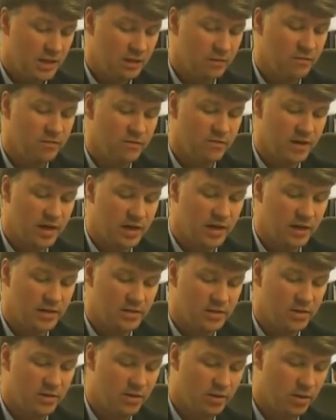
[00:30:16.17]
can finance
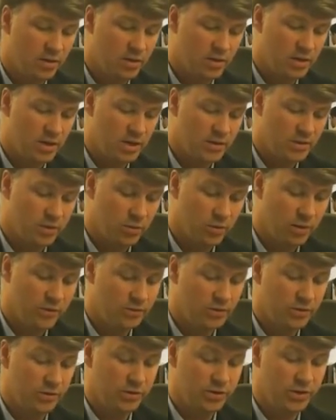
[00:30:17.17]
the third industrial
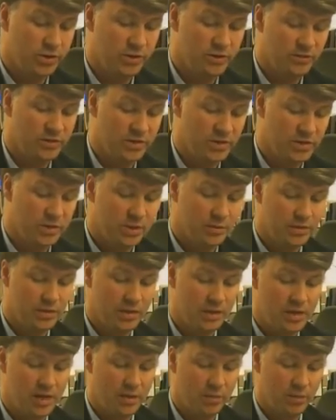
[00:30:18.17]
revolution of
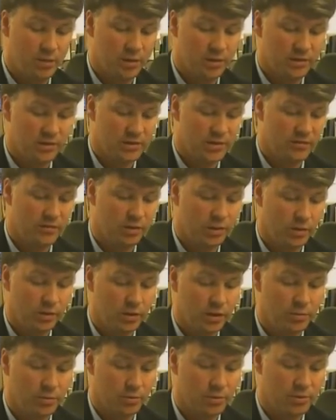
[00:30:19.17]
distributed networks of
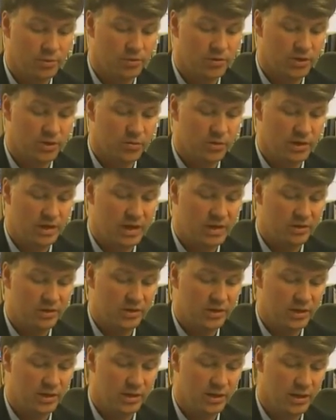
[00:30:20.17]
locally produced green
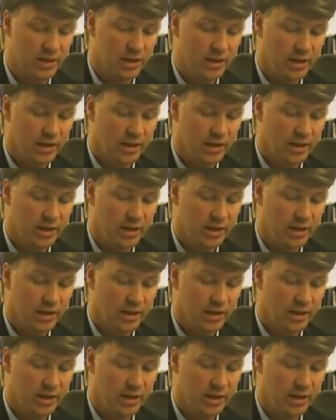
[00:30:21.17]
energy